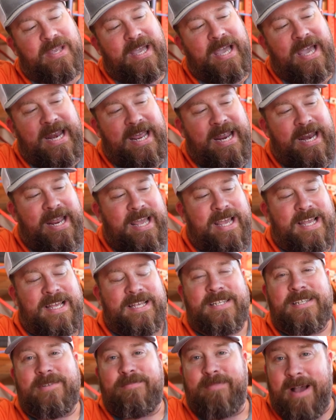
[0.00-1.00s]
and it
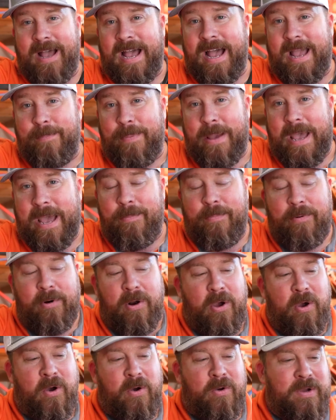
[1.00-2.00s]
is my iPad
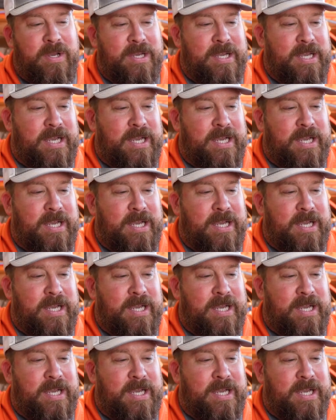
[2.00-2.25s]
Pro.